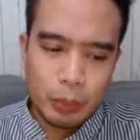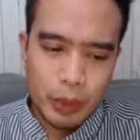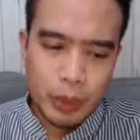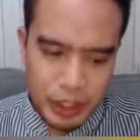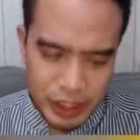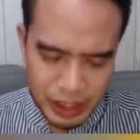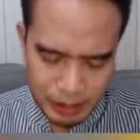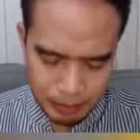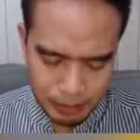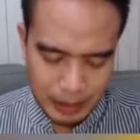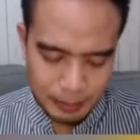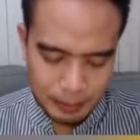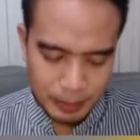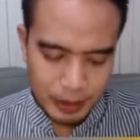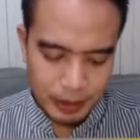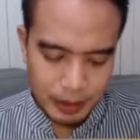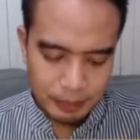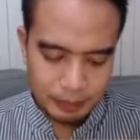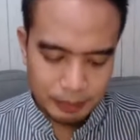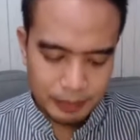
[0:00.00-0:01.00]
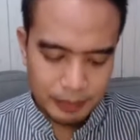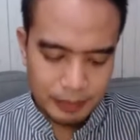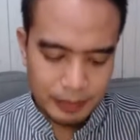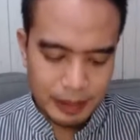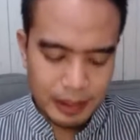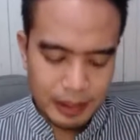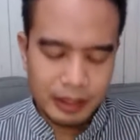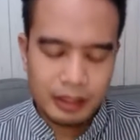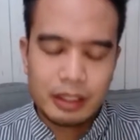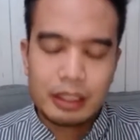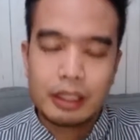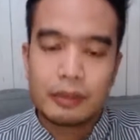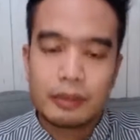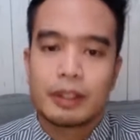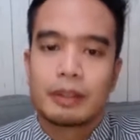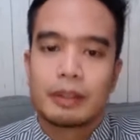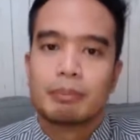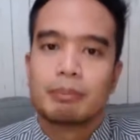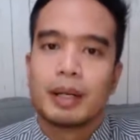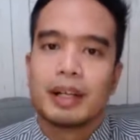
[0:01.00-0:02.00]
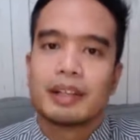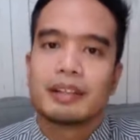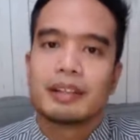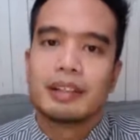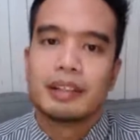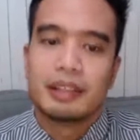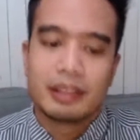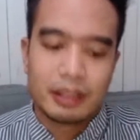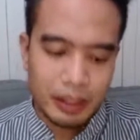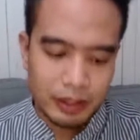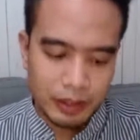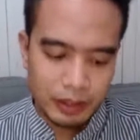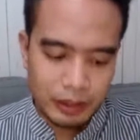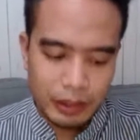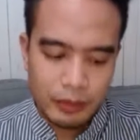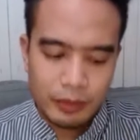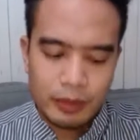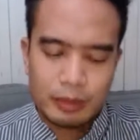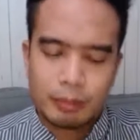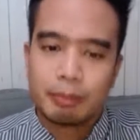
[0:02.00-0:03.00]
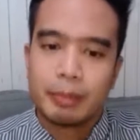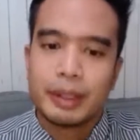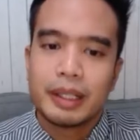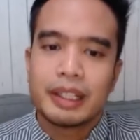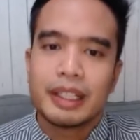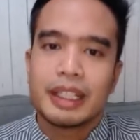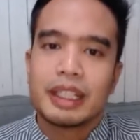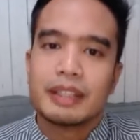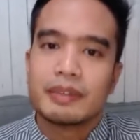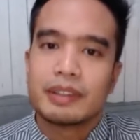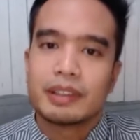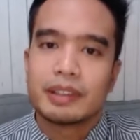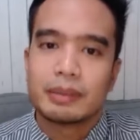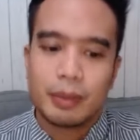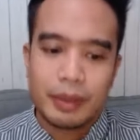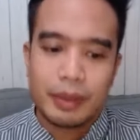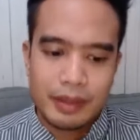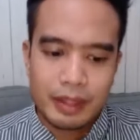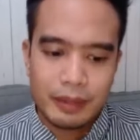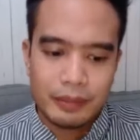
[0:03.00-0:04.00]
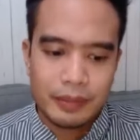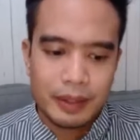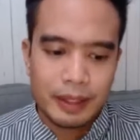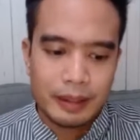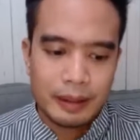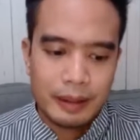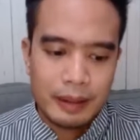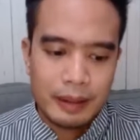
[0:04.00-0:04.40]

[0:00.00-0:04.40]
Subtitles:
We're just people on different buses, on different beliefs, with different